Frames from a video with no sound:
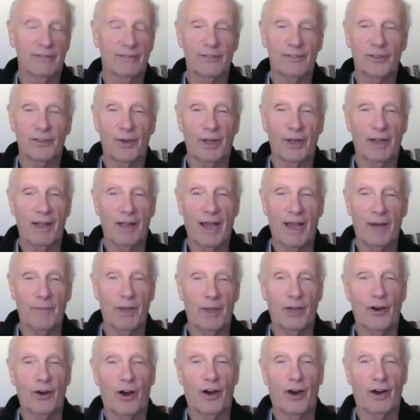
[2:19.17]
So I got in my
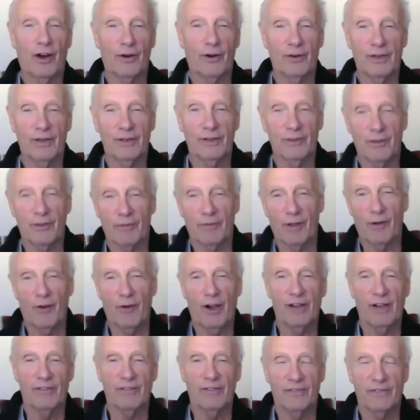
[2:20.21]
car with my
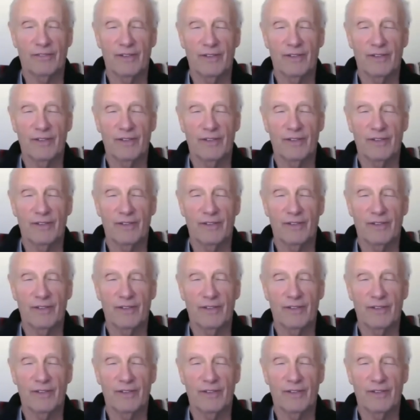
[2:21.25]
wife,